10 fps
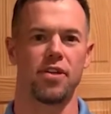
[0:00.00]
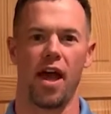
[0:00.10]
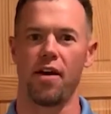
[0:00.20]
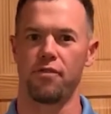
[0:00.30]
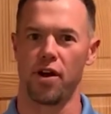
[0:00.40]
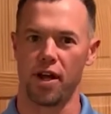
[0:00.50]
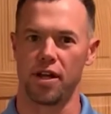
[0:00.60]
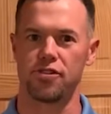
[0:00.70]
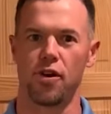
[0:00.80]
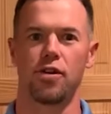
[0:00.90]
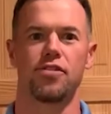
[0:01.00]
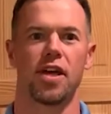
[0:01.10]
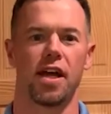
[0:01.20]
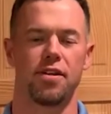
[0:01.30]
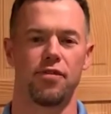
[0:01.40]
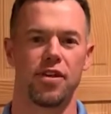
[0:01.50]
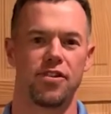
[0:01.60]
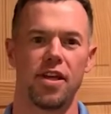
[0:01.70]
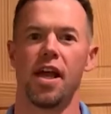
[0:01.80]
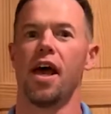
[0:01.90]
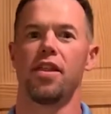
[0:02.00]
I have various herds I got to visit.